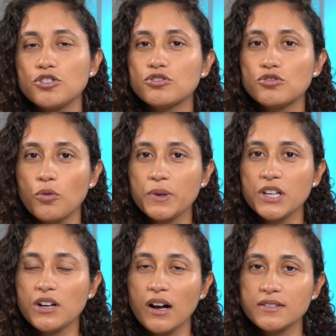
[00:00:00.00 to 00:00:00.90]
there's so
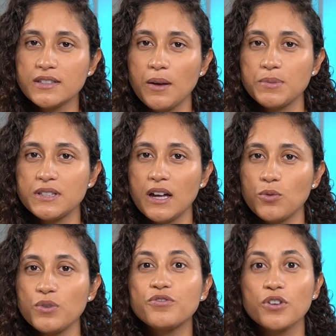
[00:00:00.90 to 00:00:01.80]
many concepts
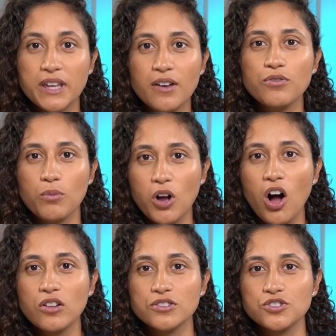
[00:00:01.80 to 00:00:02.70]
that we forget from
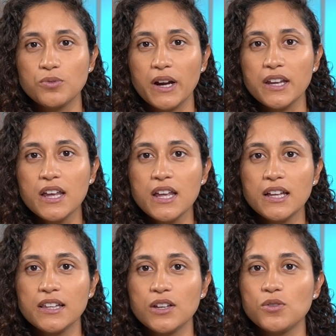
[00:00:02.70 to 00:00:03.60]
college, right?
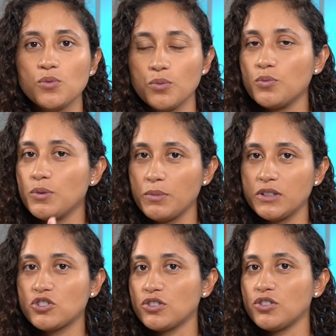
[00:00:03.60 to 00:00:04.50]
Like we
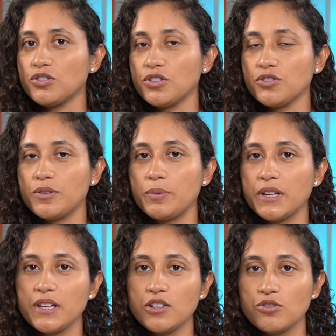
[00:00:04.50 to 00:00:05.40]
mentioned earlier at the
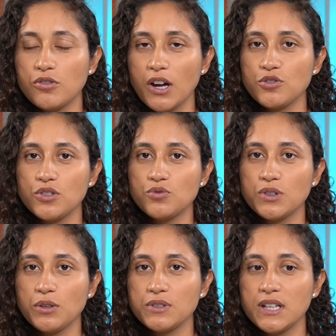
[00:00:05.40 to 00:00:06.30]
beginning, you graduated in
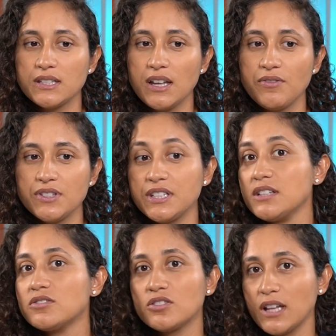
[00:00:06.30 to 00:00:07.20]

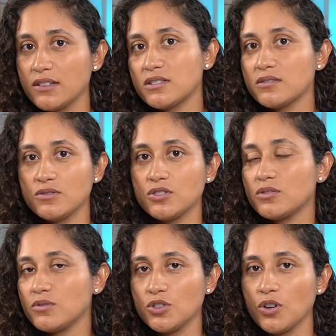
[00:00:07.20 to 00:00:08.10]
2017, so that's, you
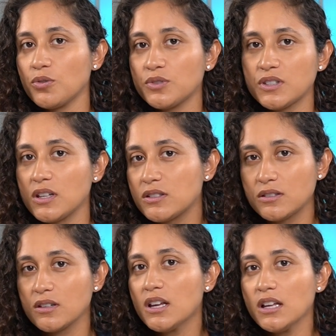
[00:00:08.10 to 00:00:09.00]
know,
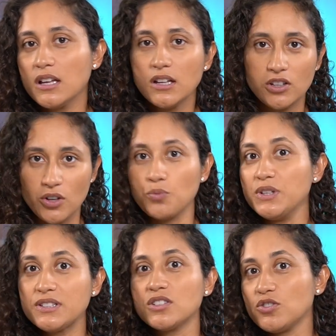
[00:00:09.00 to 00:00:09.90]
it's
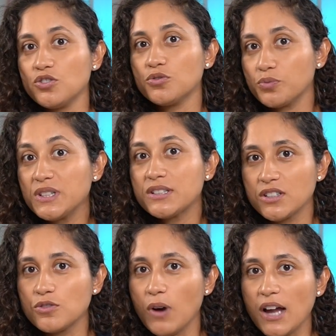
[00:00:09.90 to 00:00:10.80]
you're a
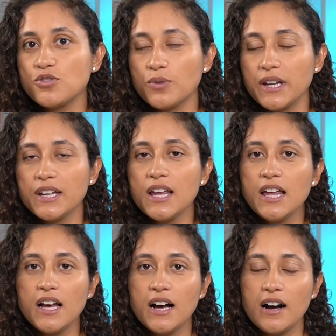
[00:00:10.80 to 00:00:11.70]
recent graduate,
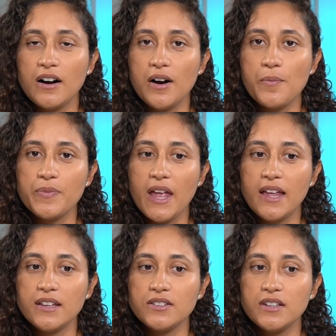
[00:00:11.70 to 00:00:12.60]

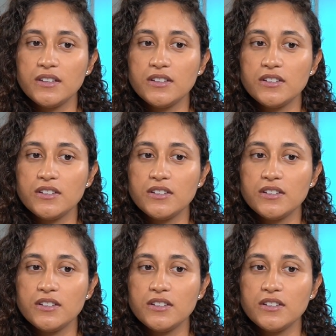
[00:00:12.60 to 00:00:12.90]
and